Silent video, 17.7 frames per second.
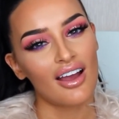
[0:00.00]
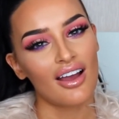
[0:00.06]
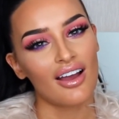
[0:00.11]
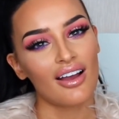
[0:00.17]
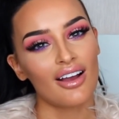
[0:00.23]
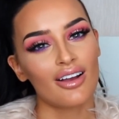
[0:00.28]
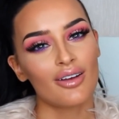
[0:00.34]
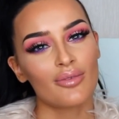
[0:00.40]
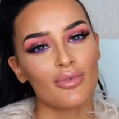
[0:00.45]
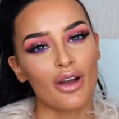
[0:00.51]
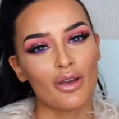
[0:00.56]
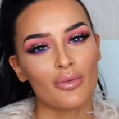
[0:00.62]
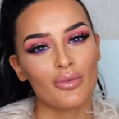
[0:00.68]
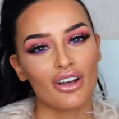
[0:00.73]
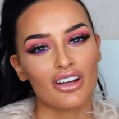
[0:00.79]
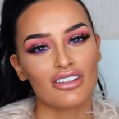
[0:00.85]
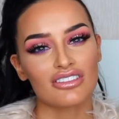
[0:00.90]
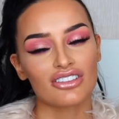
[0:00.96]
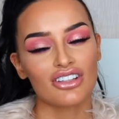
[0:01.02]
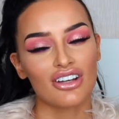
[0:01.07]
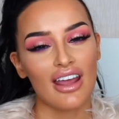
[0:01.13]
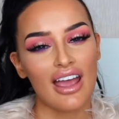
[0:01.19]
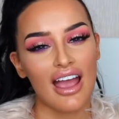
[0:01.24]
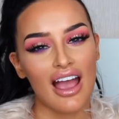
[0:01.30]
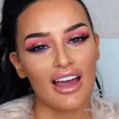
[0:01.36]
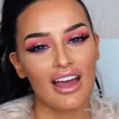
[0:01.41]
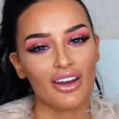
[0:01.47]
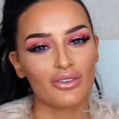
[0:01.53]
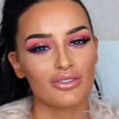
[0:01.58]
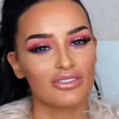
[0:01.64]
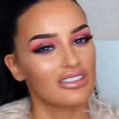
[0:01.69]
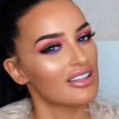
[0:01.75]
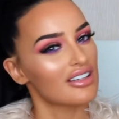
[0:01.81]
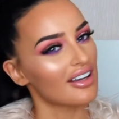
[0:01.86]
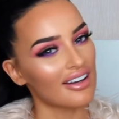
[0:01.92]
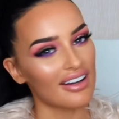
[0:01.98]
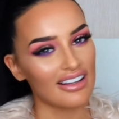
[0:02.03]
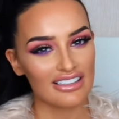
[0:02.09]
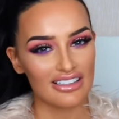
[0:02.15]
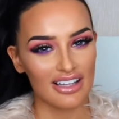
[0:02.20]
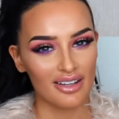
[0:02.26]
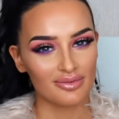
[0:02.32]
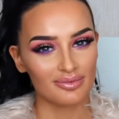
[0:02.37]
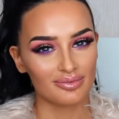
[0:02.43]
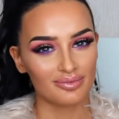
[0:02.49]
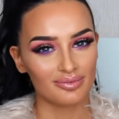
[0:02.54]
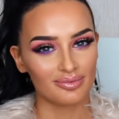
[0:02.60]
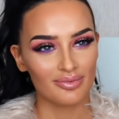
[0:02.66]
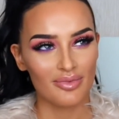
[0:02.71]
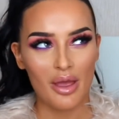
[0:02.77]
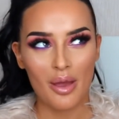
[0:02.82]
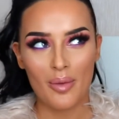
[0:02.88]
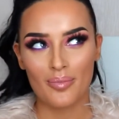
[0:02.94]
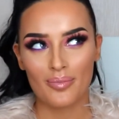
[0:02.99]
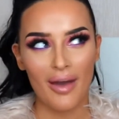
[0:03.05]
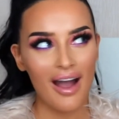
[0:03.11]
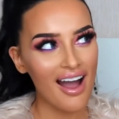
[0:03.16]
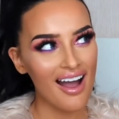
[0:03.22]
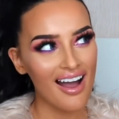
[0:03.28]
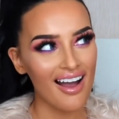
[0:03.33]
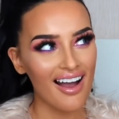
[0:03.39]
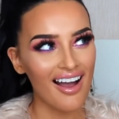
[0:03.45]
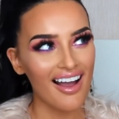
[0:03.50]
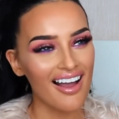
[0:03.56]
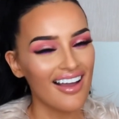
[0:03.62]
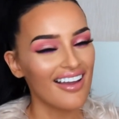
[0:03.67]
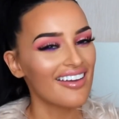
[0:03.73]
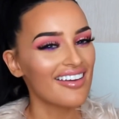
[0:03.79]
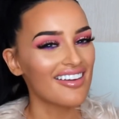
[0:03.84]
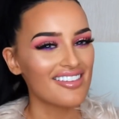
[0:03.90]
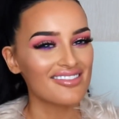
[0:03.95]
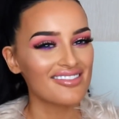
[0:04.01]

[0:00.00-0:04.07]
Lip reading: I hope you guys enjoyed it, and I'll see you again next time. Bye!